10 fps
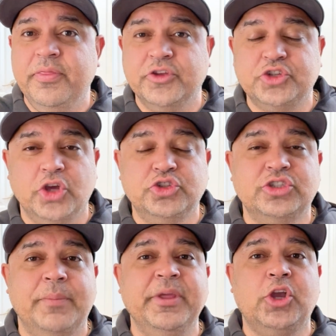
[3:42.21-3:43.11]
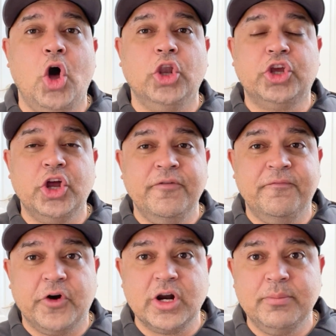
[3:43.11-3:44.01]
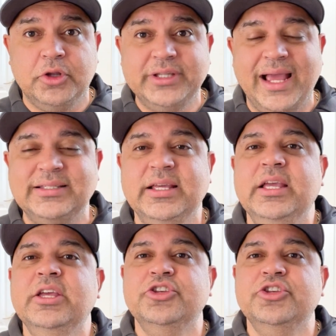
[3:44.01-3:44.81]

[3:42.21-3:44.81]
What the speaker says: There's also something called convertible debt.